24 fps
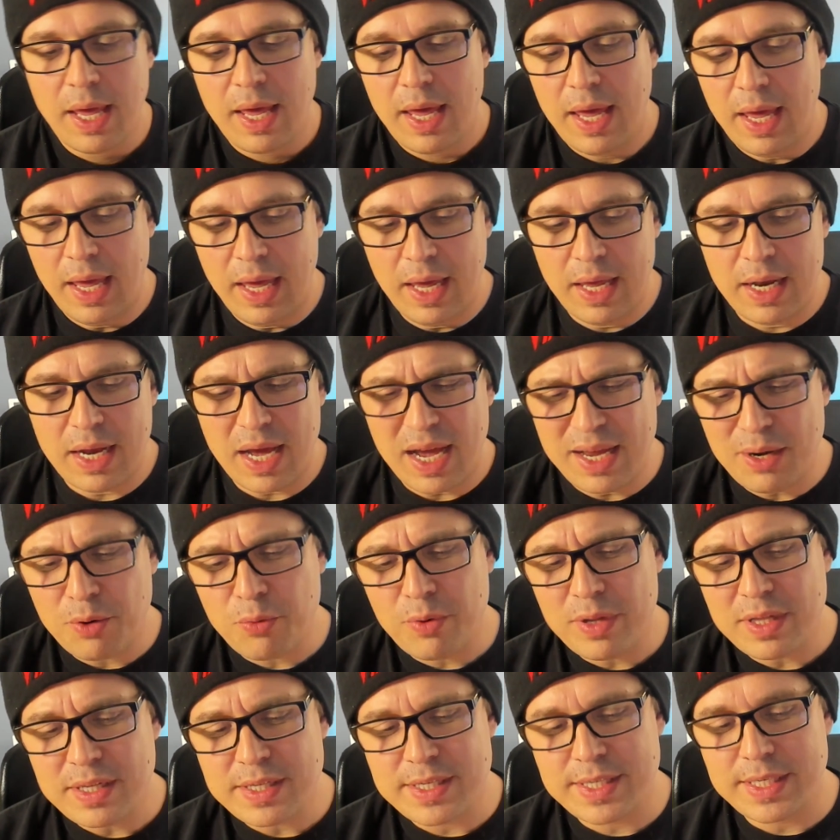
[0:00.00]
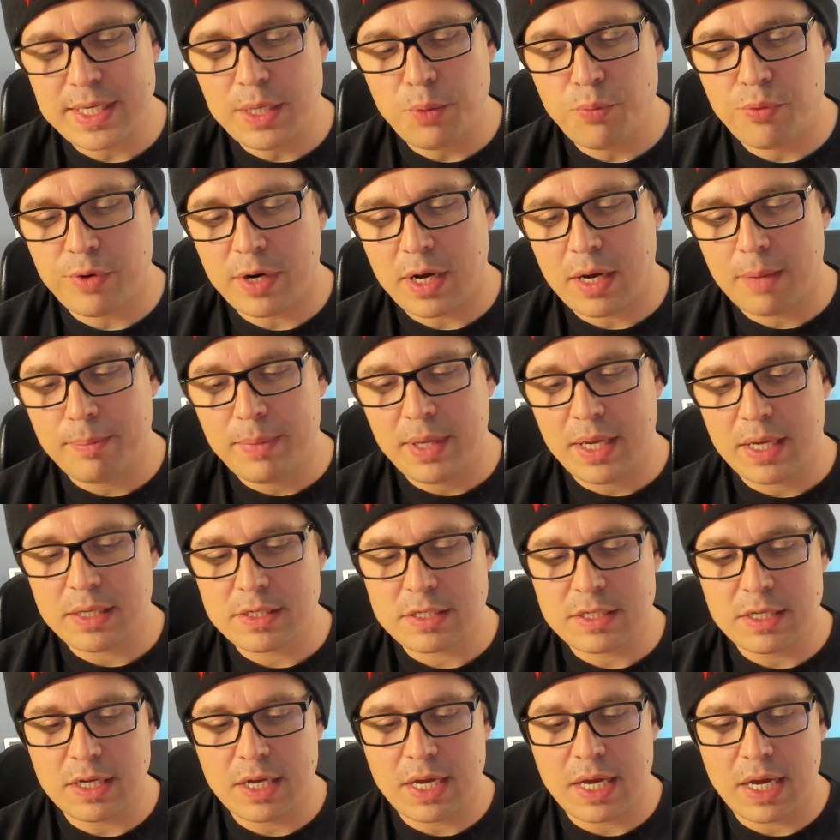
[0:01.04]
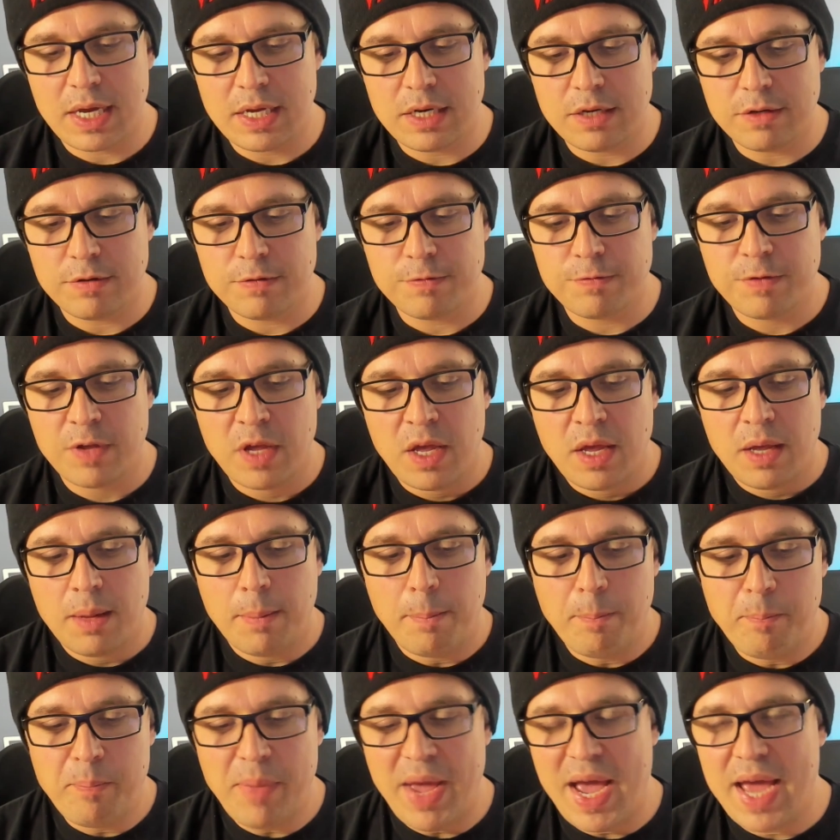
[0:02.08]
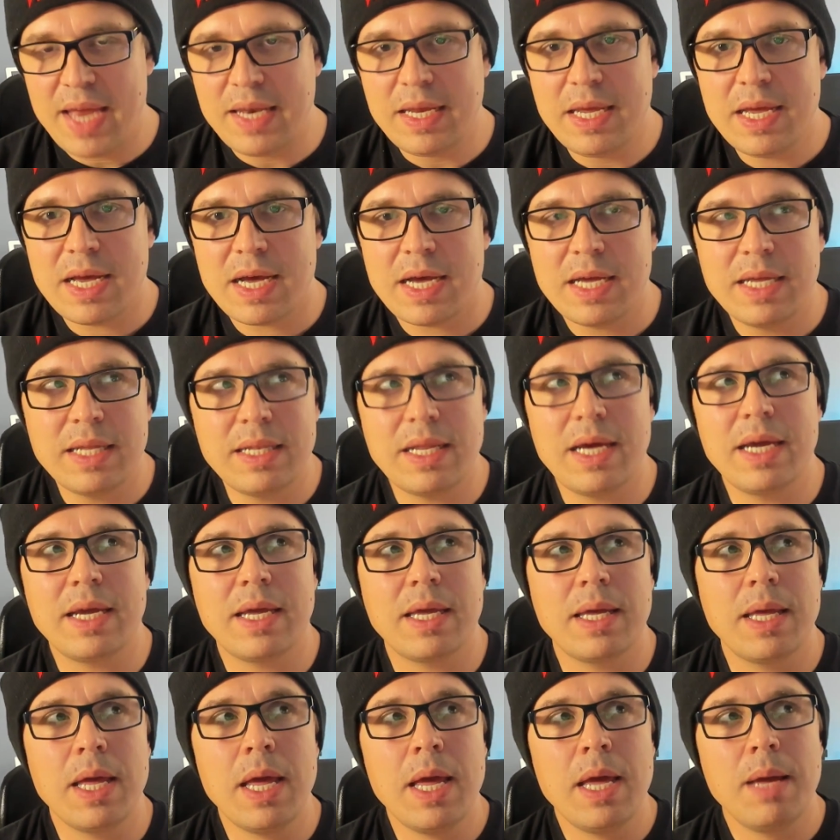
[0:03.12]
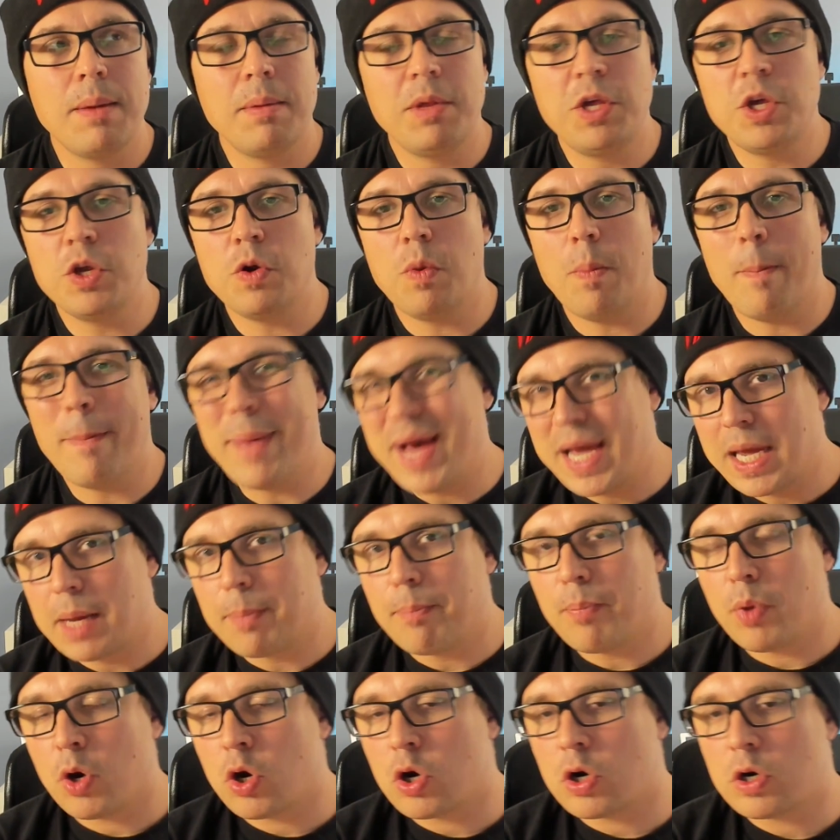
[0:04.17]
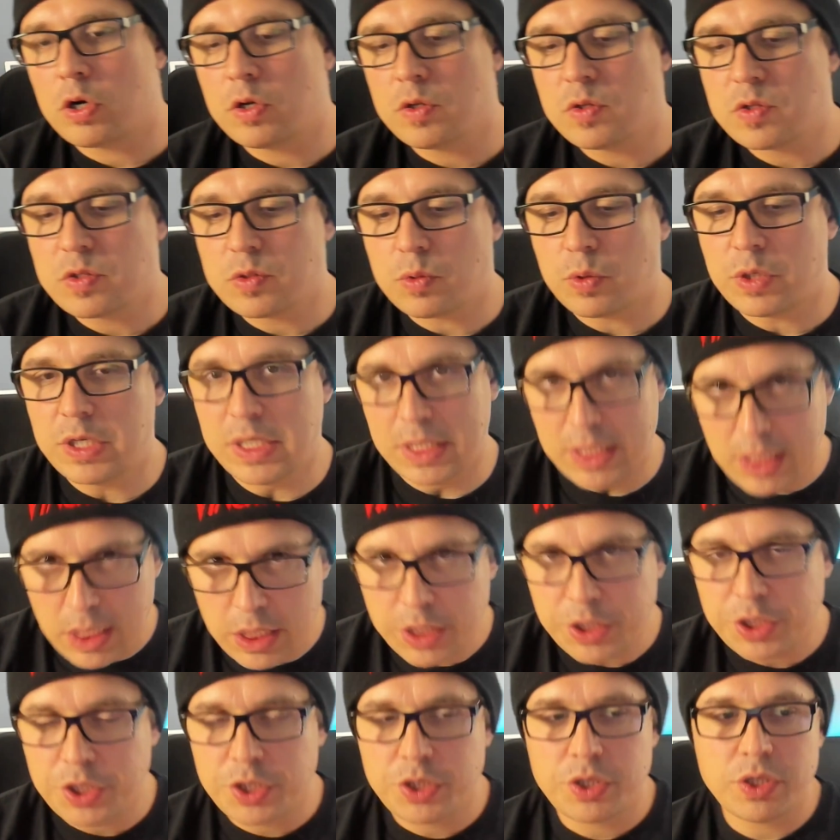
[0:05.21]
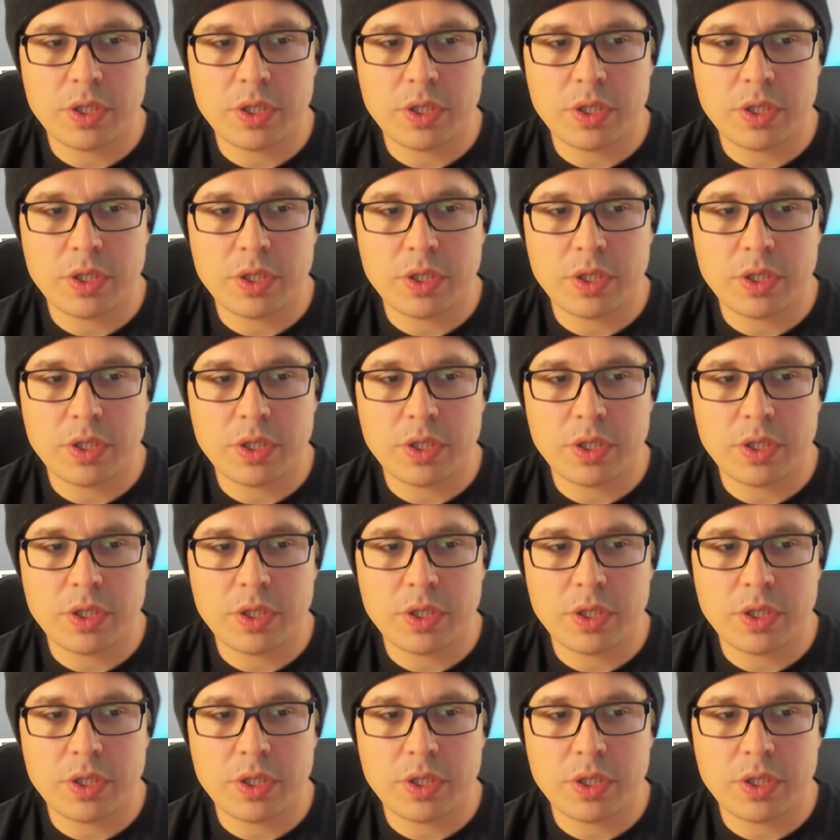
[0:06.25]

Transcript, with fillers: And I don't really see Robbie as the kind of bad guy like you know Mike Barnes or Dutch.